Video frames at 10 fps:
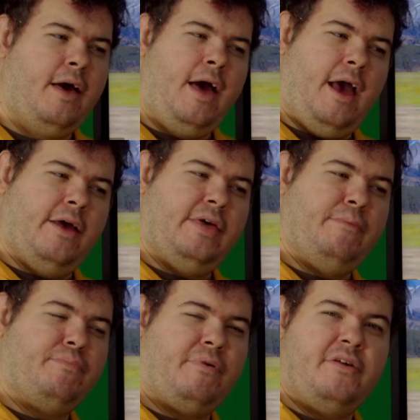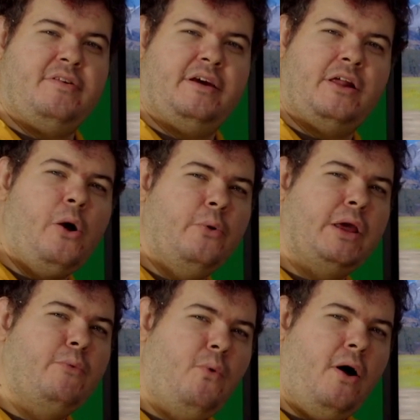and then pressing and
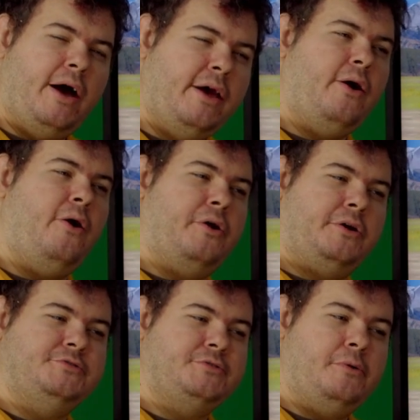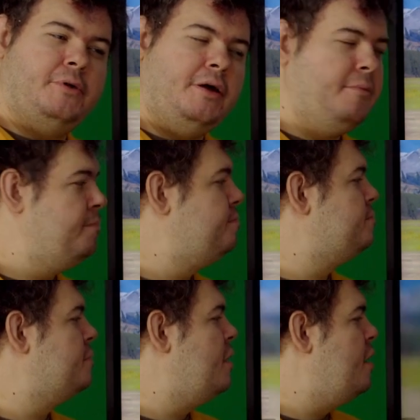holding Y on a controller,
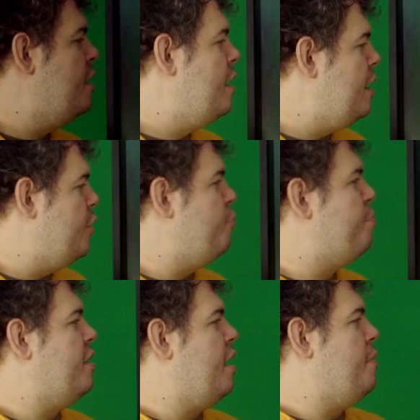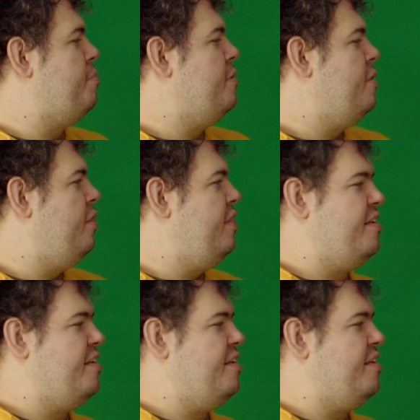you bring up this